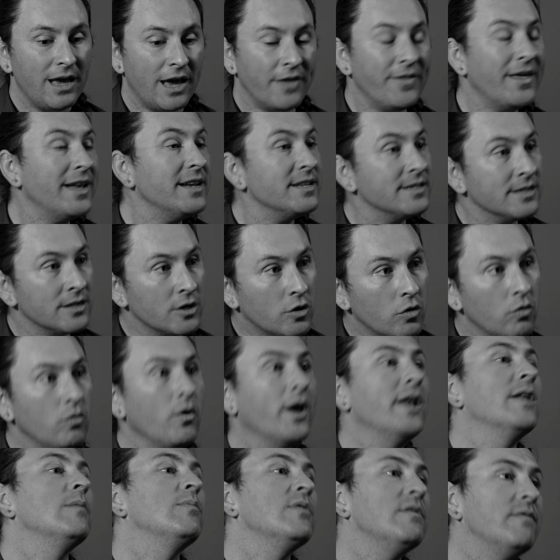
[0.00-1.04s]
And that is
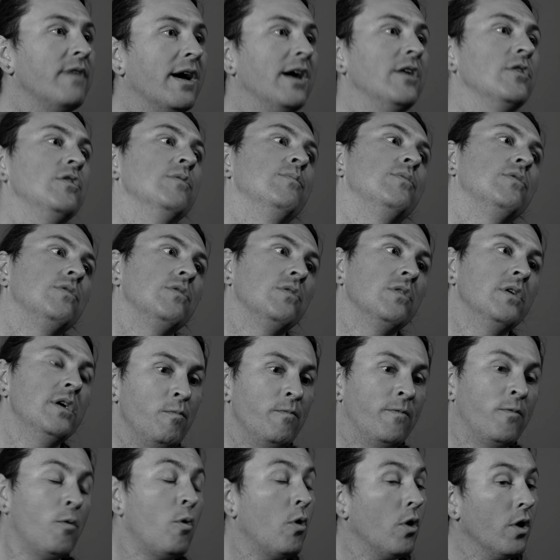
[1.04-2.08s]
incredibly valuable
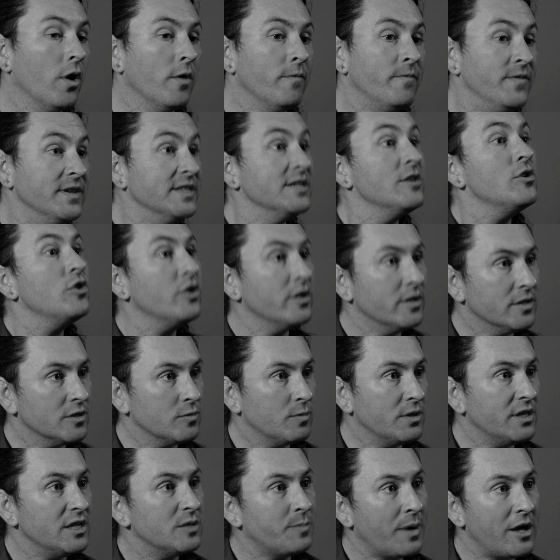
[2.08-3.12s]
for physicians
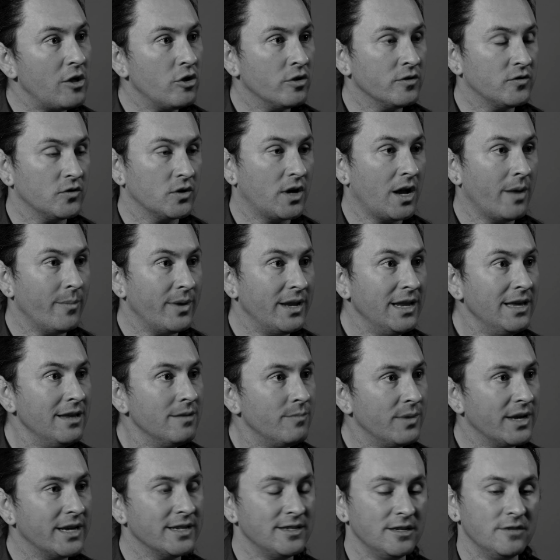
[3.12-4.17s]
when these patients are coming in,
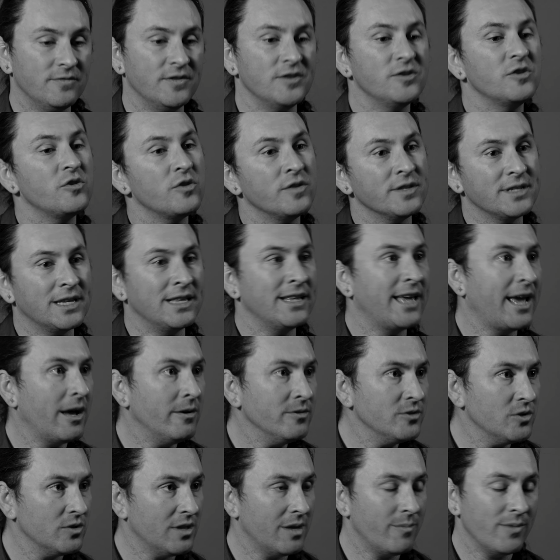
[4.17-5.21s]
because these physicians can
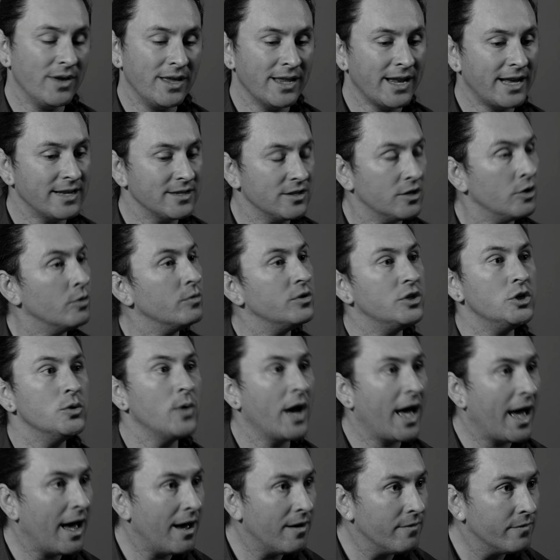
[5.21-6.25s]
counsel them and can ask, do you
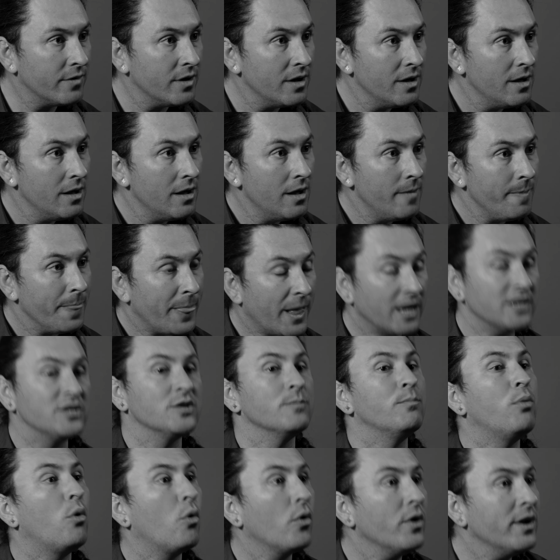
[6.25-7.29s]
have a
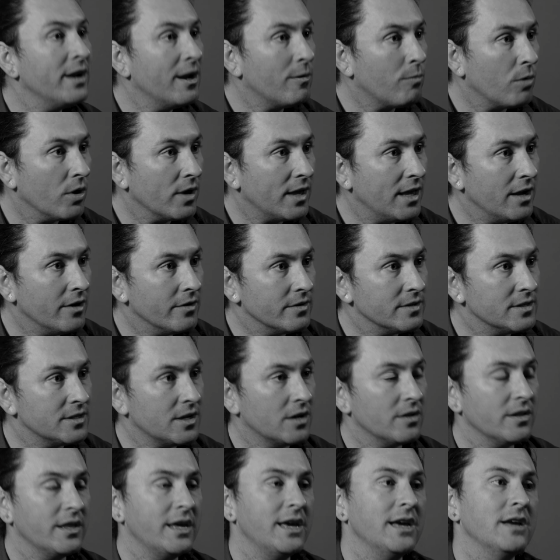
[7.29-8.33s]
support network here in
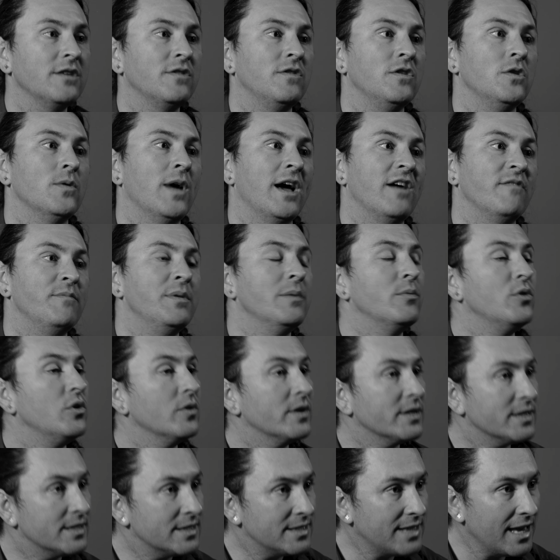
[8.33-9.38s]
Salt Lake? Do you have people you
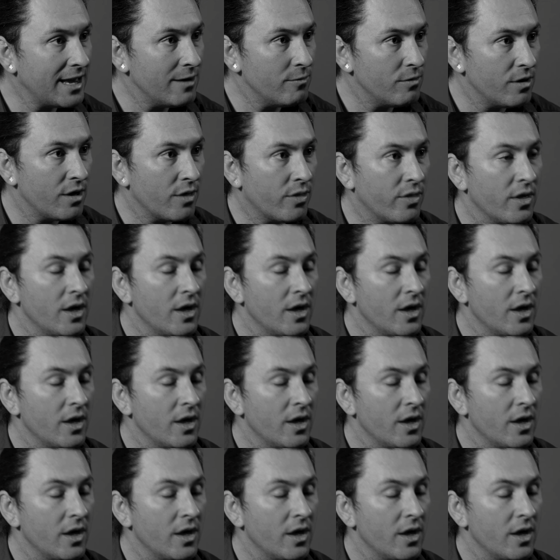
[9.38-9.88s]
can stay with?